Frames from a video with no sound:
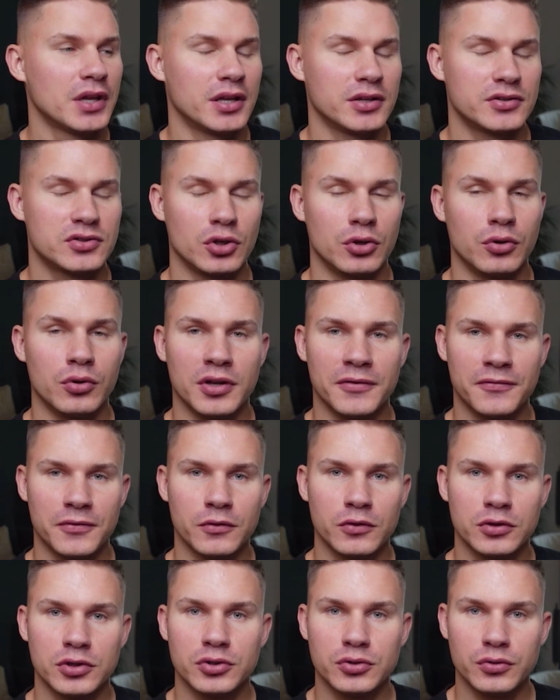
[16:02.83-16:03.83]
So if you
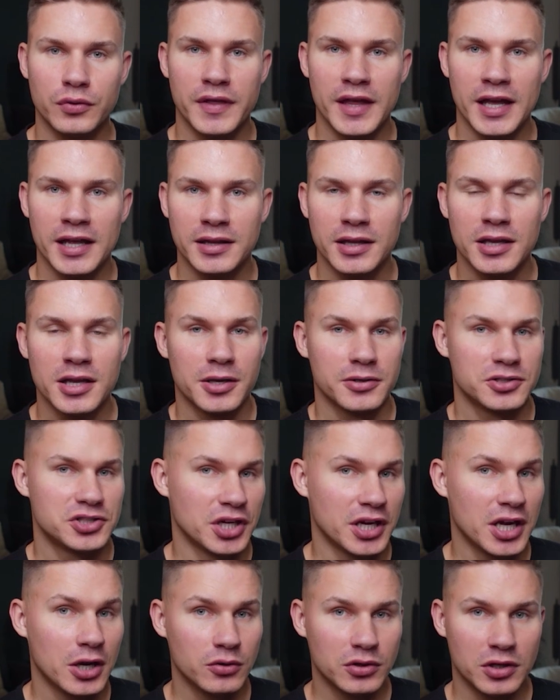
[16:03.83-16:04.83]
want to do that,
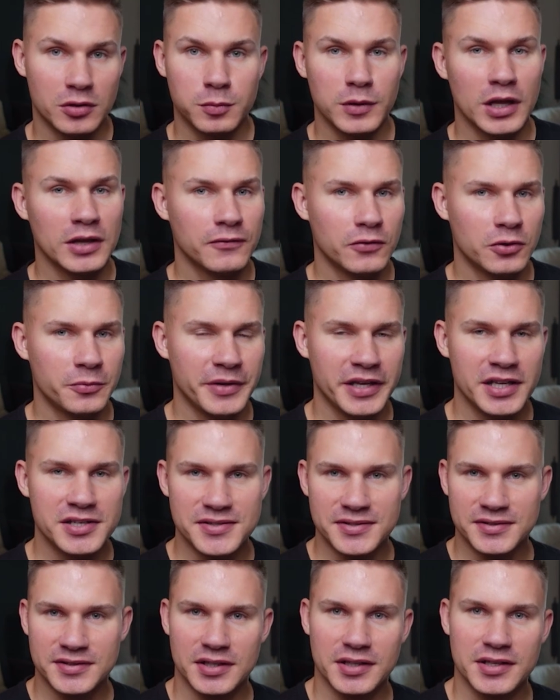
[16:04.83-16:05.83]
check out our platform,
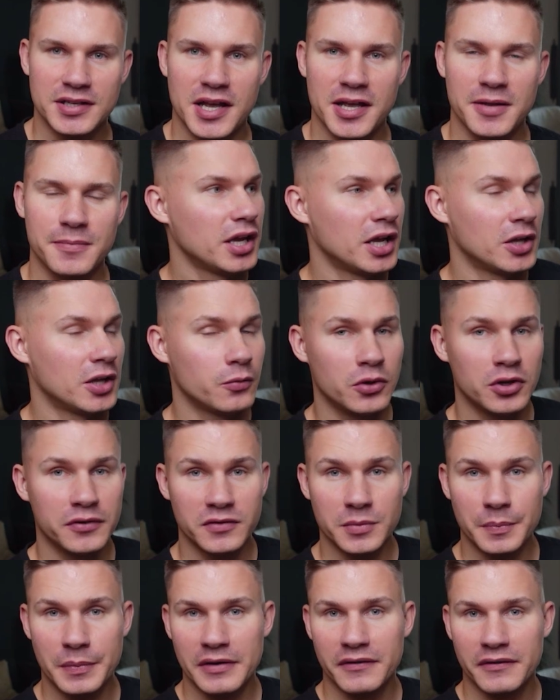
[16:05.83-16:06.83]
Agency A I. And we
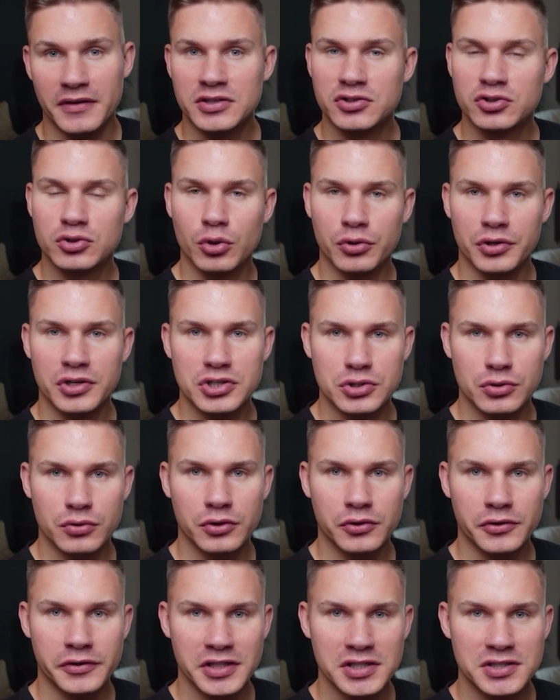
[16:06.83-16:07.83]
even provide storage to
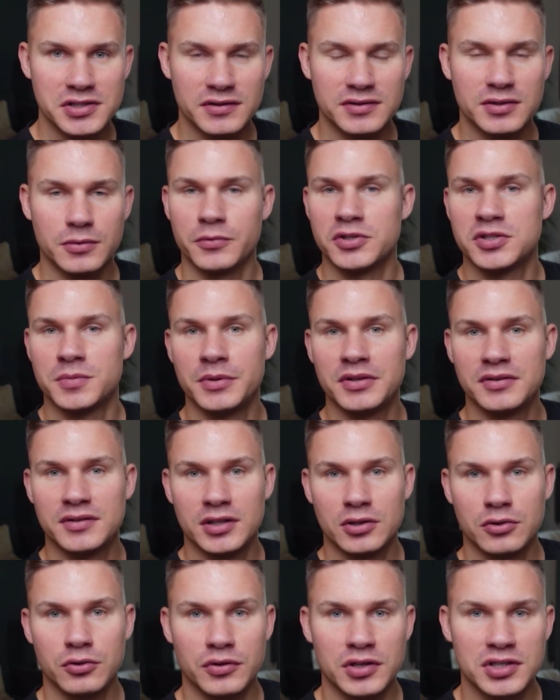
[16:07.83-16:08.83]
your agents, which means
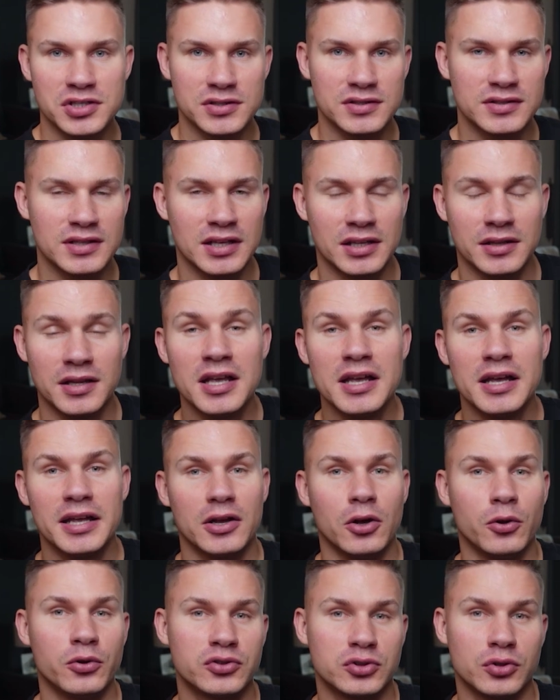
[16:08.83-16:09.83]
that your agents can
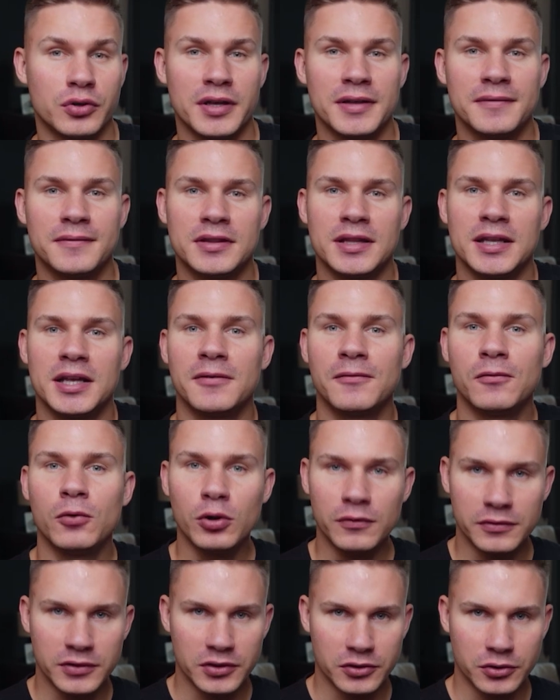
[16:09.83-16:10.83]
also even
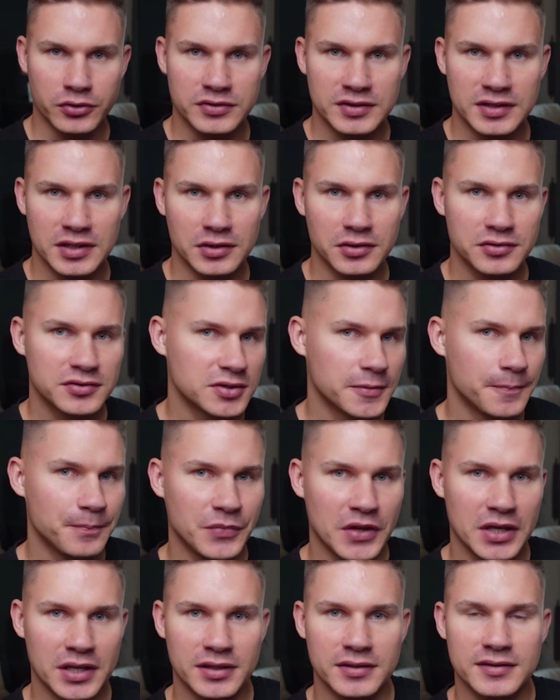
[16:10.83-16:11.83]
evolve their own skills.
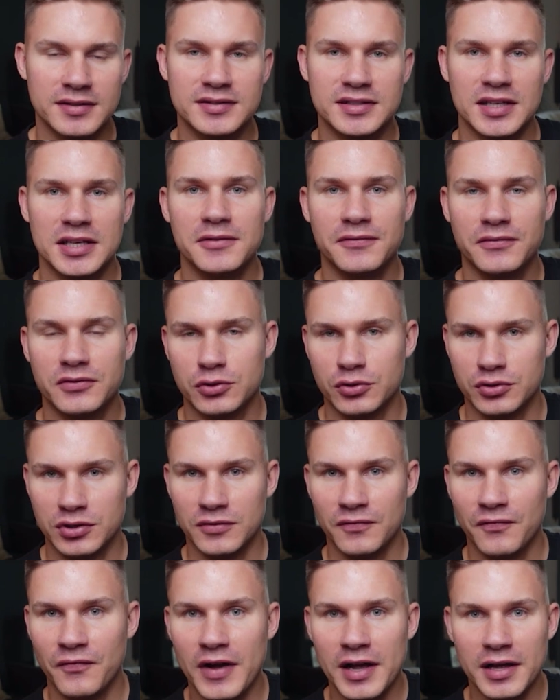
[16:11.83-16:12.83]
They can save
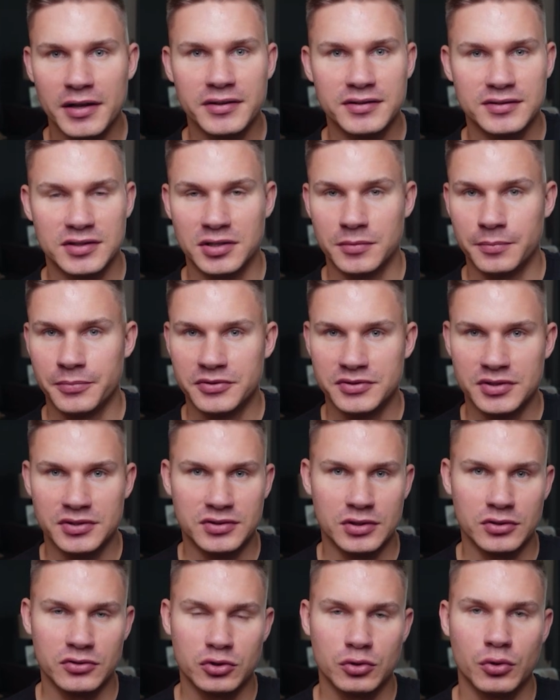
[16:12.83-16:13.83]
certain files in
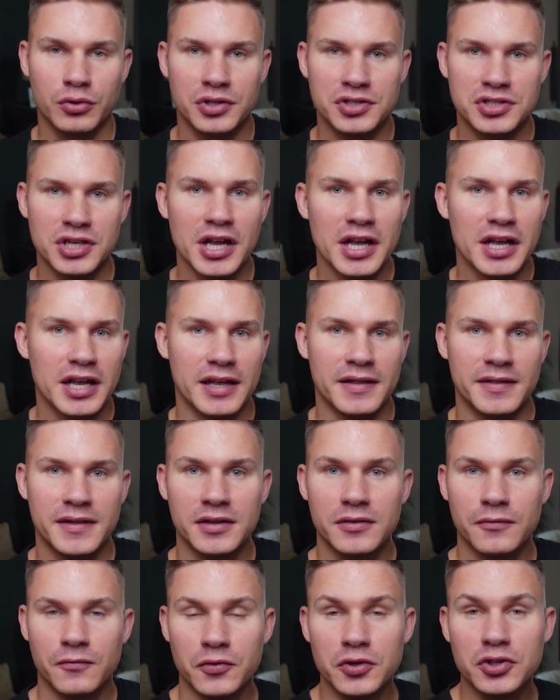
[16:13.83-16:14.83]
persistent storage and
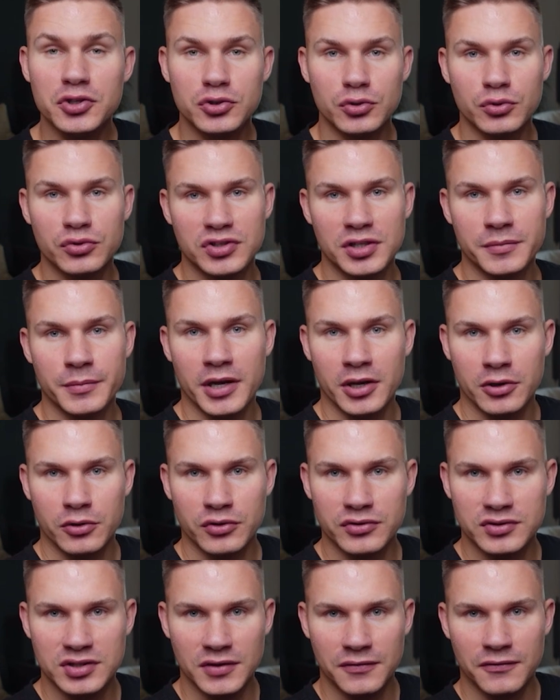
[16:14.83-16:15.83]
then reuse them
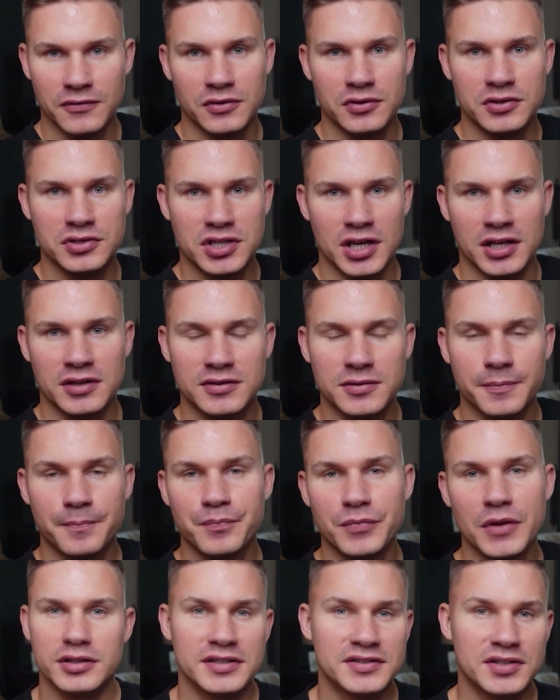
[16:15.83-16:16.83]
across different chats.
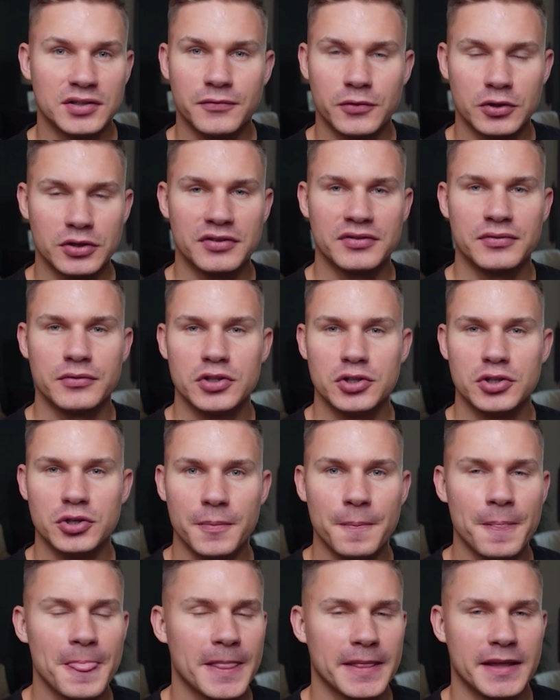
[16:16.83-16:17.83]
That's it for this
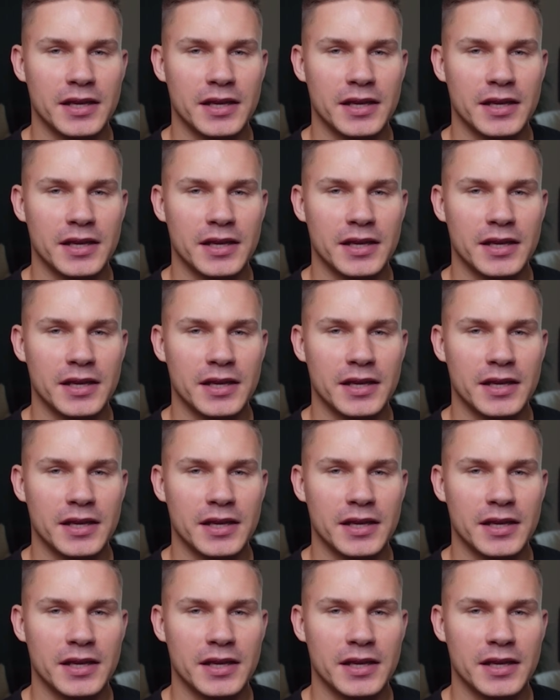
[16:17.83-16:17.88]
video.